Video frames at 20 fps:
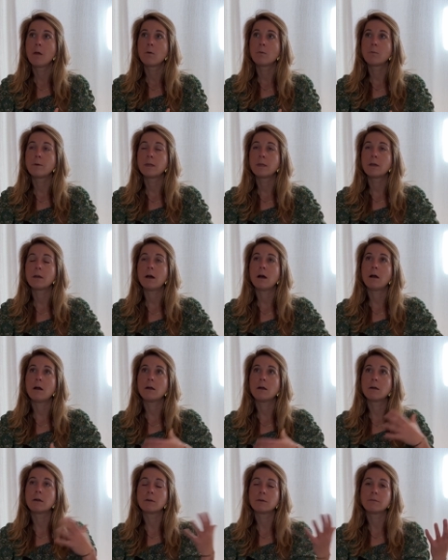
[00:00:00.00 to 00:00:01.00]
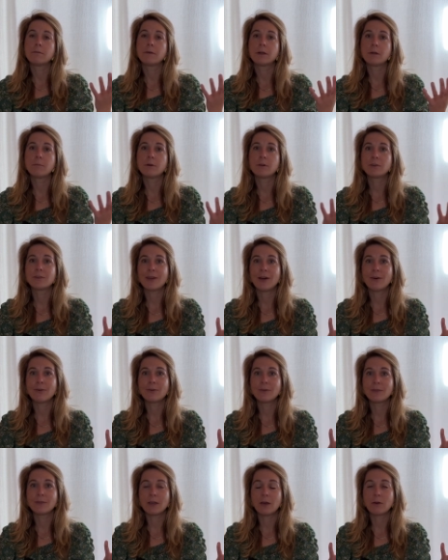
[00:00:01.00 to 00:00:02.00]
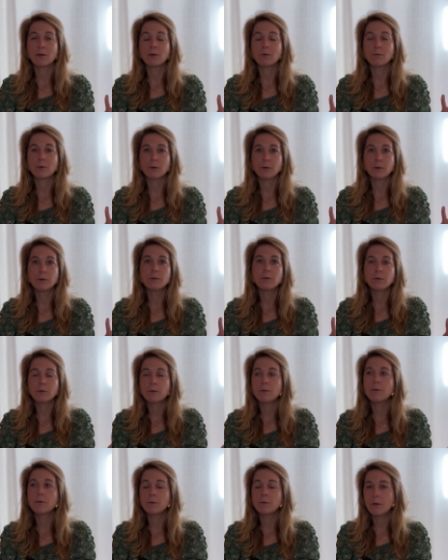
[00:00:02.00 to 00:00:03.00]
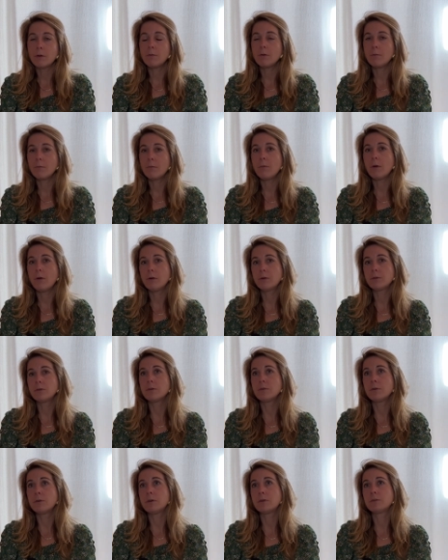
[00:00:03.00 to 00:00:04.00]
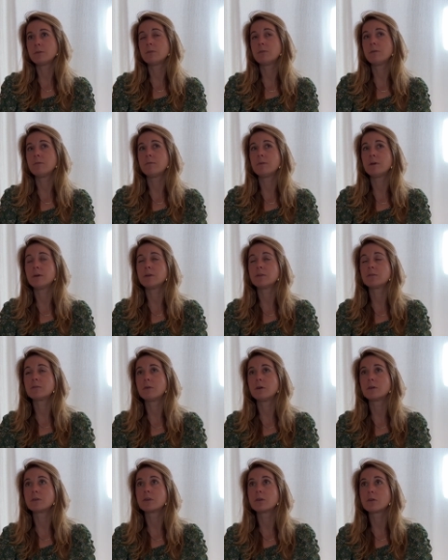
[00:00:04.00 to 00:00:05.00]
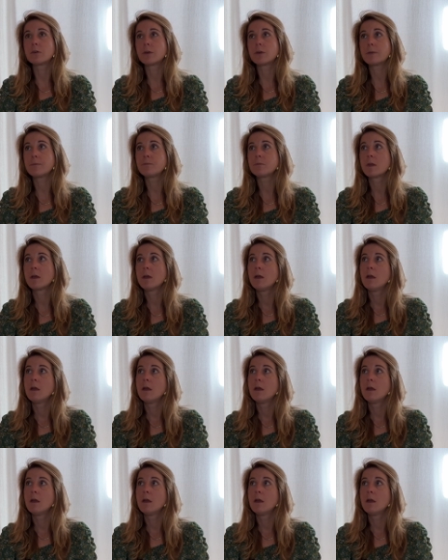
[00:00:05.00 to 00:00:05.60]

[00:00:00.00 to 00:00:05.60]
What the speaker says: we are very much out in the outer world to a very strong degree.